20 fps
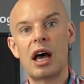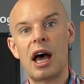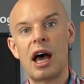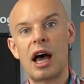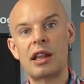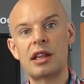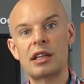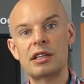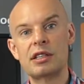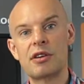
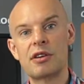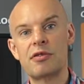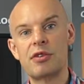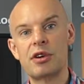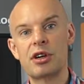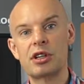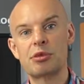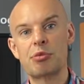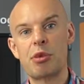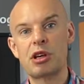And this
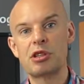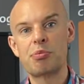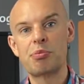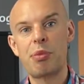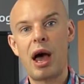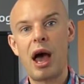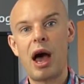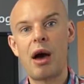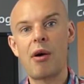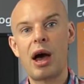converts both
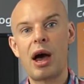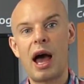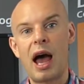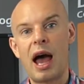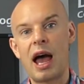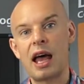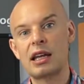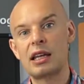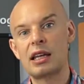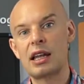power
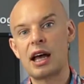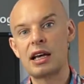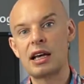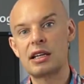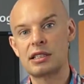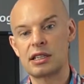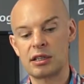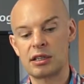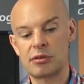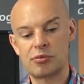and
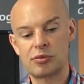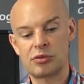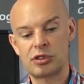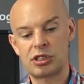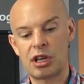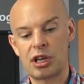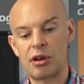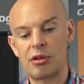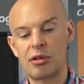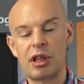data,
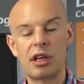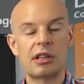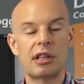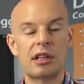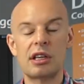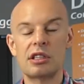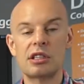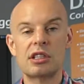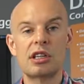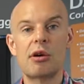so
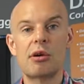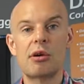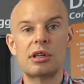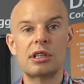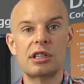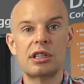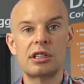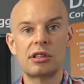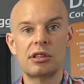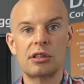there's no
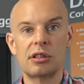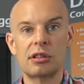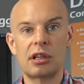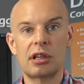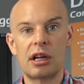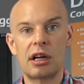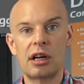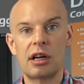additional